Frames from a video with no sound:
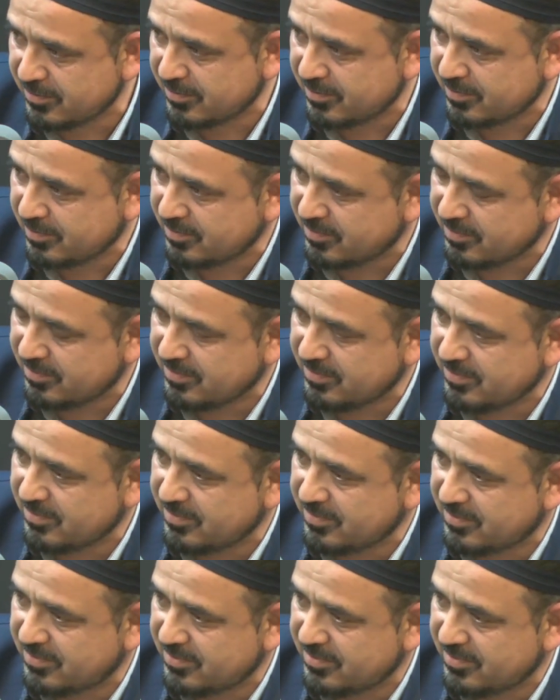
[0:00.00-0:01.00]

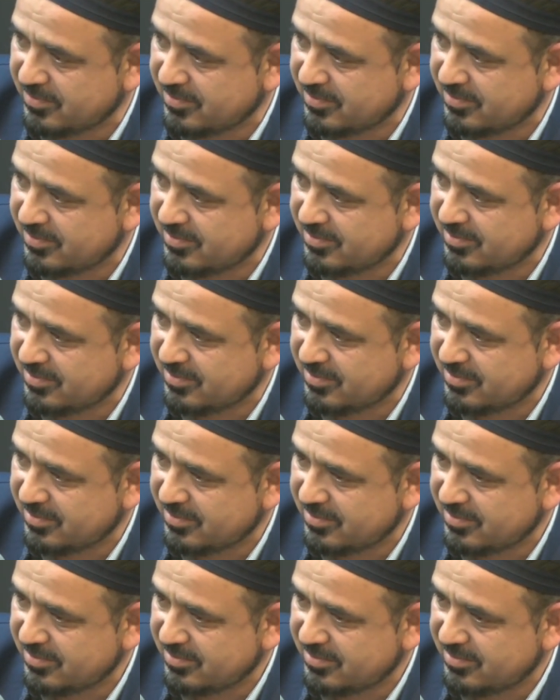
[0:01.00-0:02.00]

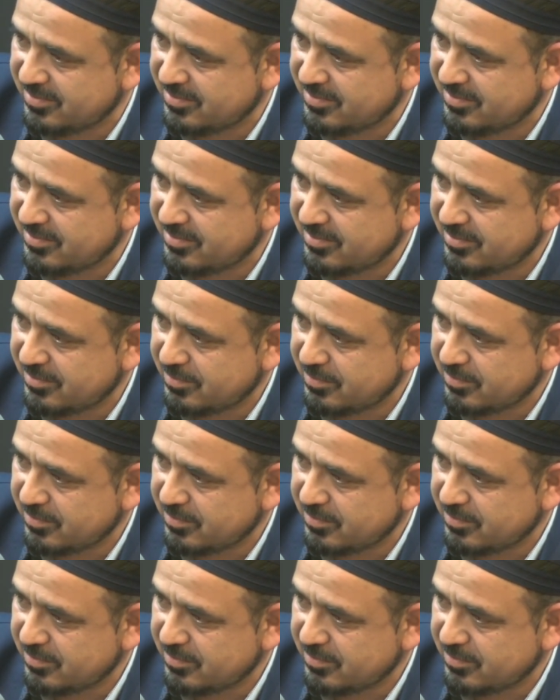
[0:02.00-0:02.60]
Nobody speaks.